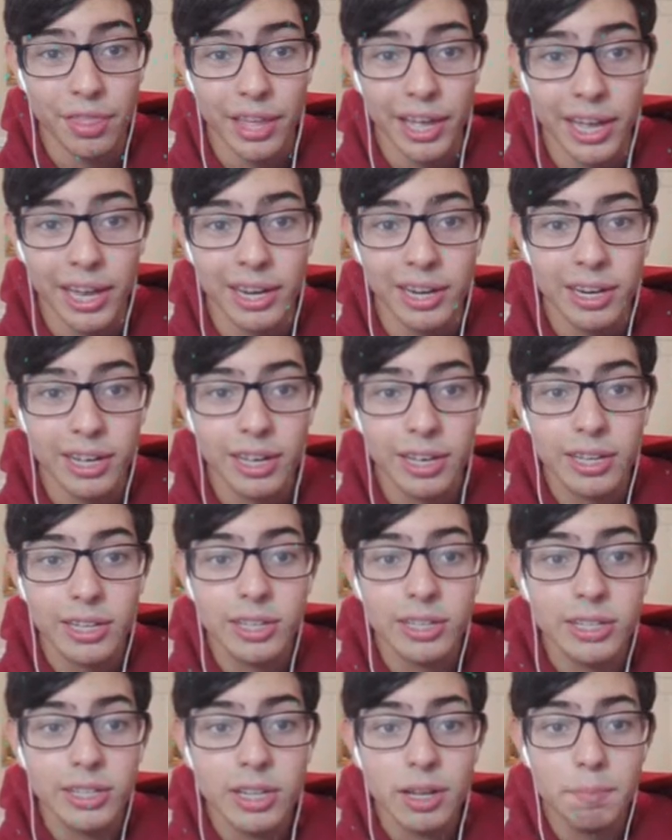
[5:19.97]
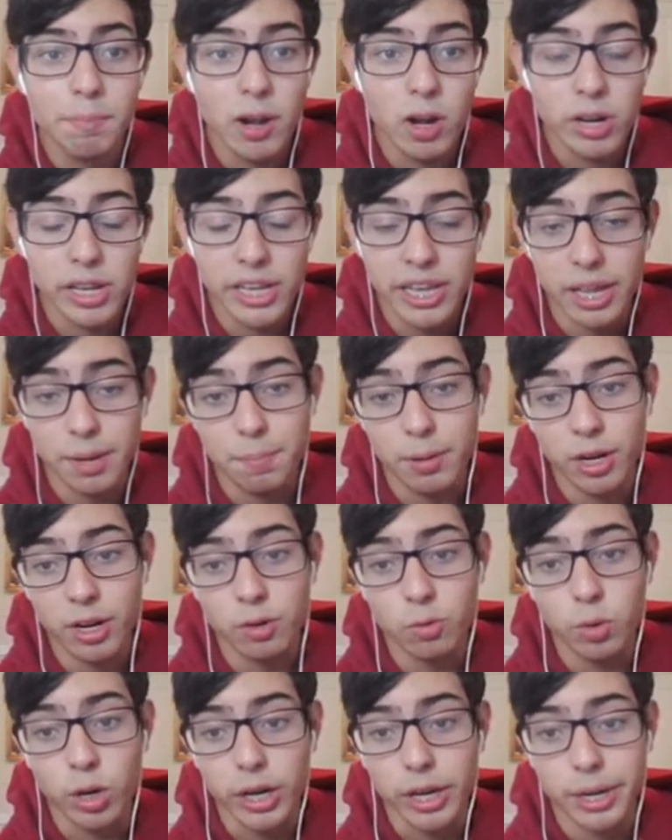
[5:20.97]
then Merity can put
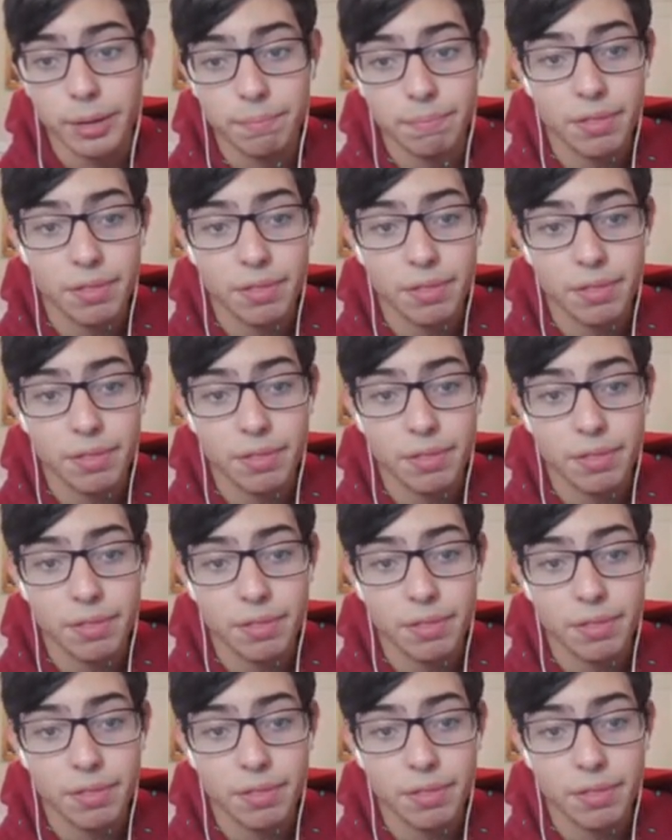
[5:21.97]
in work.